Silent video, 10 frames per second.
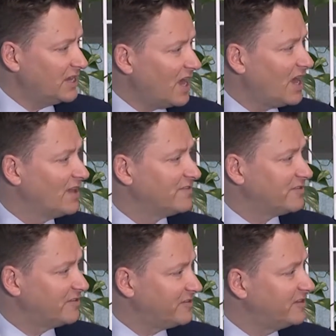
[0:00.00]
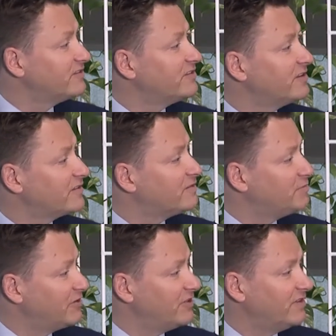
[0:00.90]
enhance the citizen
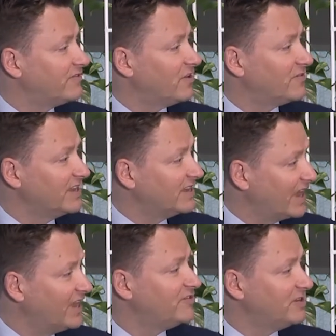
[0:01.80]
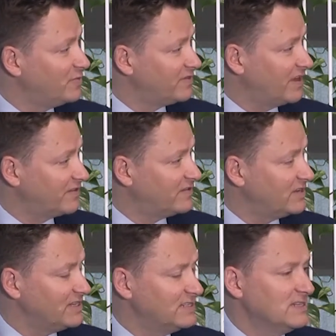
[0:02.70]
experience of engaging with that
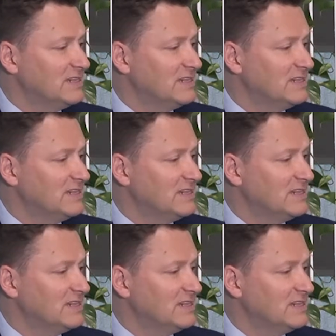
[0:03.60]
city.